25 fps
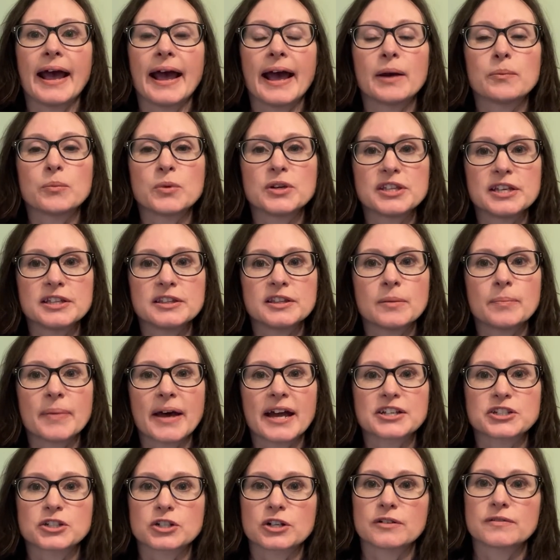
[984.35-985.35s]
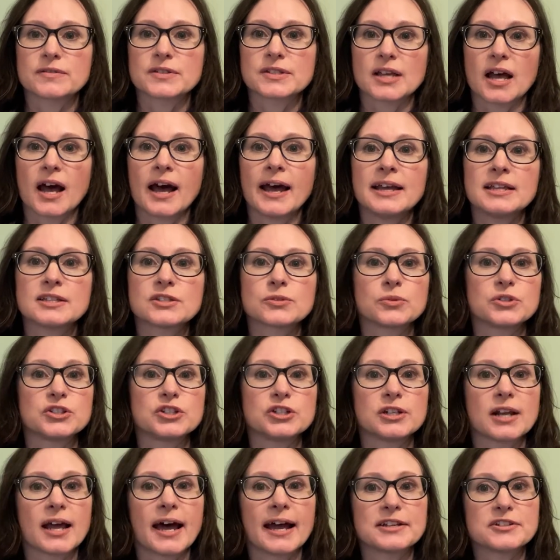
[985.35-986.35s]
And within the Bachelor of Science, would
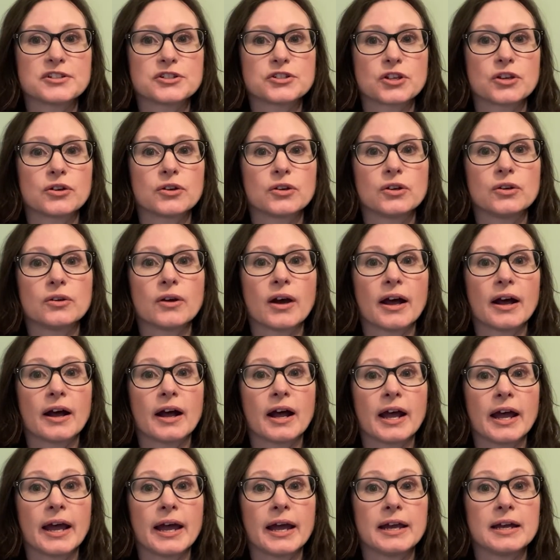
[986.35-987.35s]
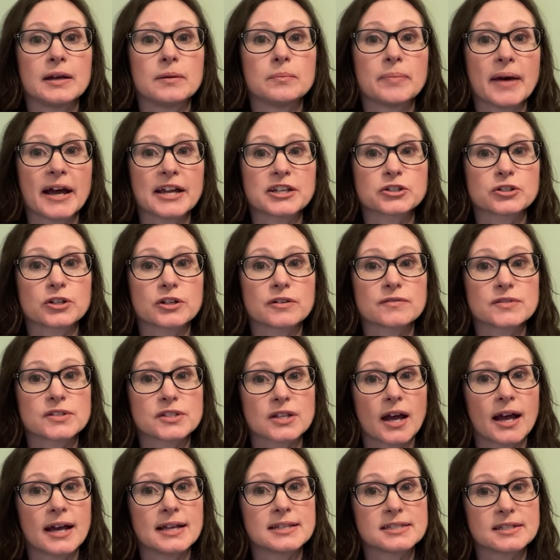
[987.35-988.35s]
you like to do a Bachelor of
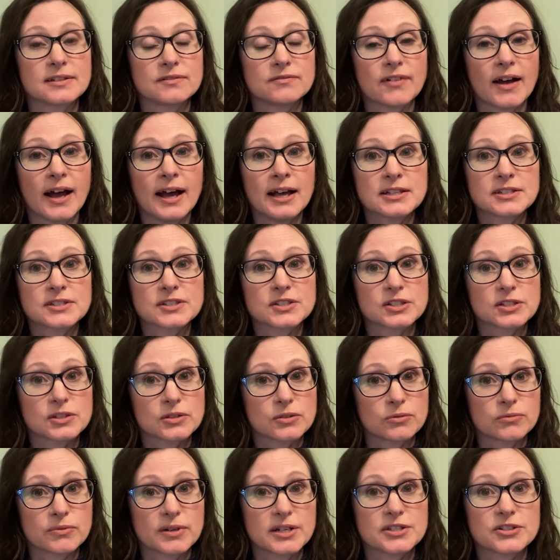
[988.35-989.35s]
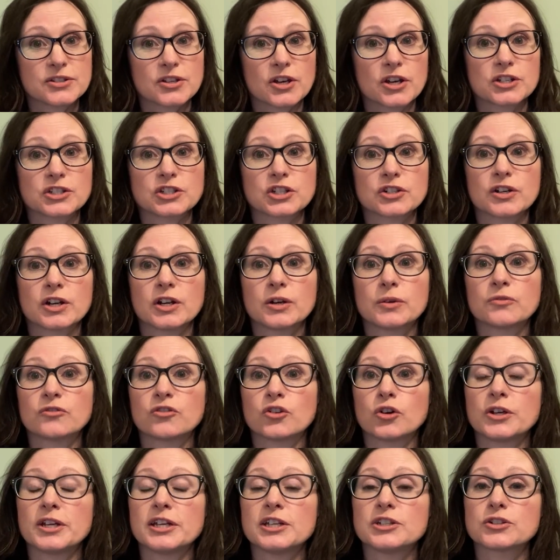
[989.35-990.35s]
Science Advanced, the research
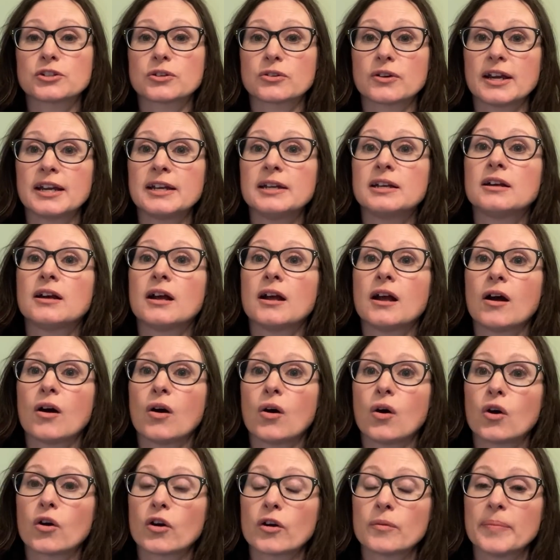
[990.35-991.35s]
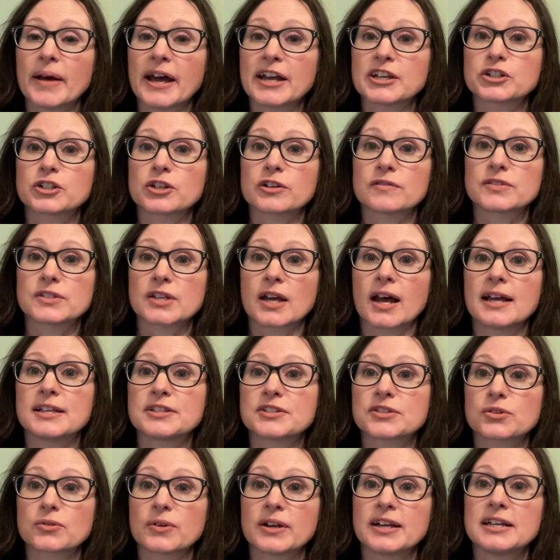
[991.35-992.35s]
4-year degree, or a Bachelor of Science
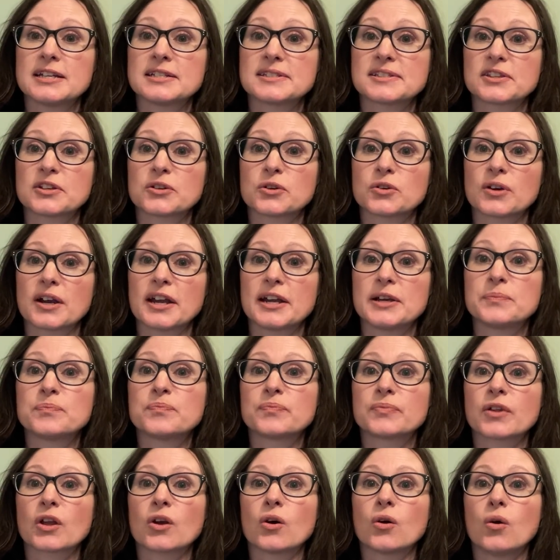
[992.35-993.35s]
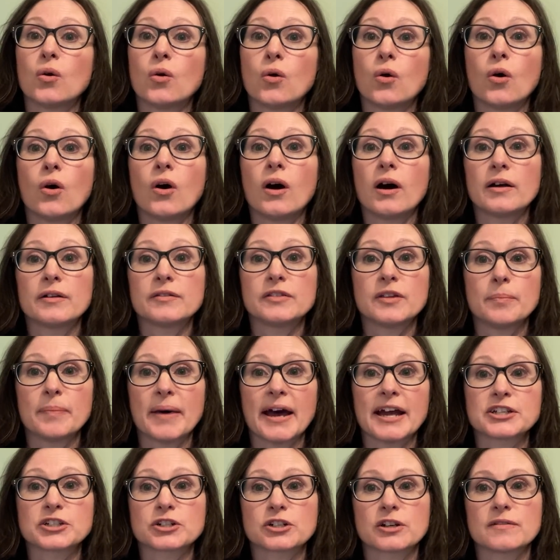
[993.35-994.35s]
3 years degree, or the
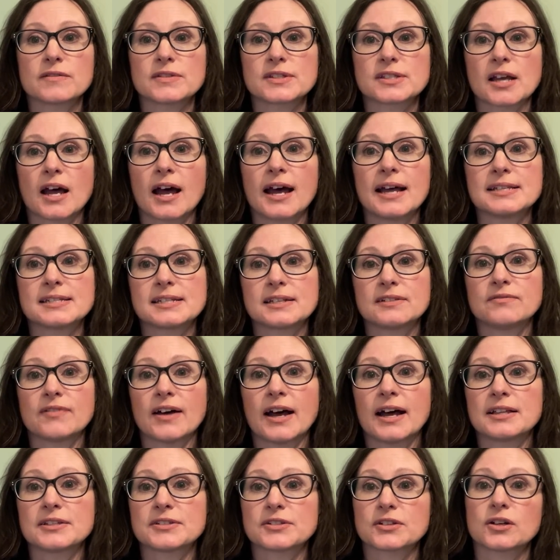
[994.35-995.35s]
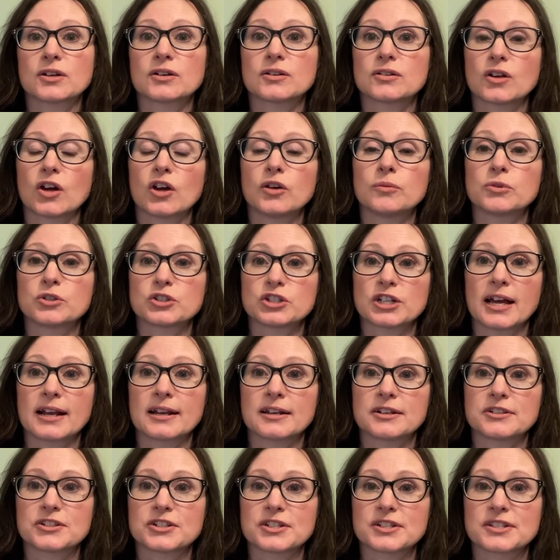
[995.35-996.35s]
Bachelor of Science Advanced Global
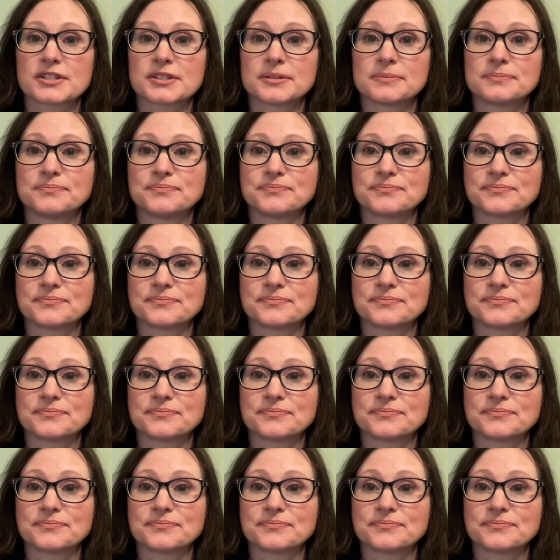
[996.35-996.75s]
Challenges?